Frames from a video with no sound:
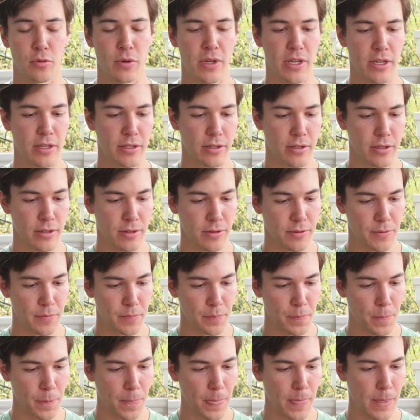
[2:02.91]
weeks,
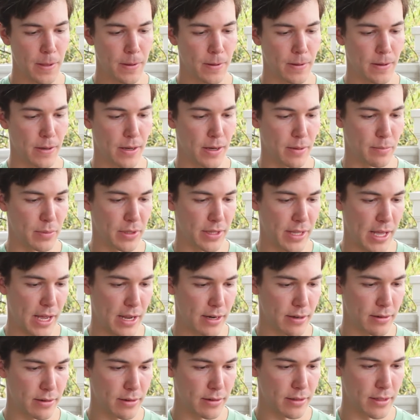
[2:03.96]
but that
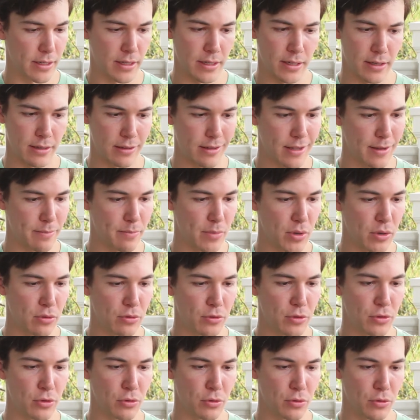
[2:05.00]

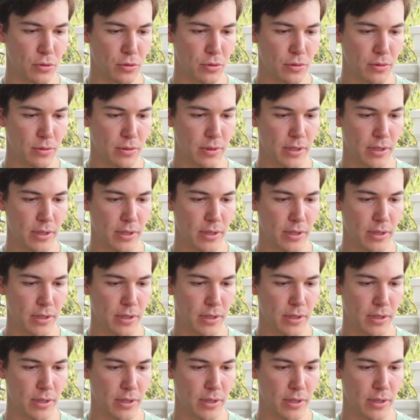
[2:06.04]
bone tool,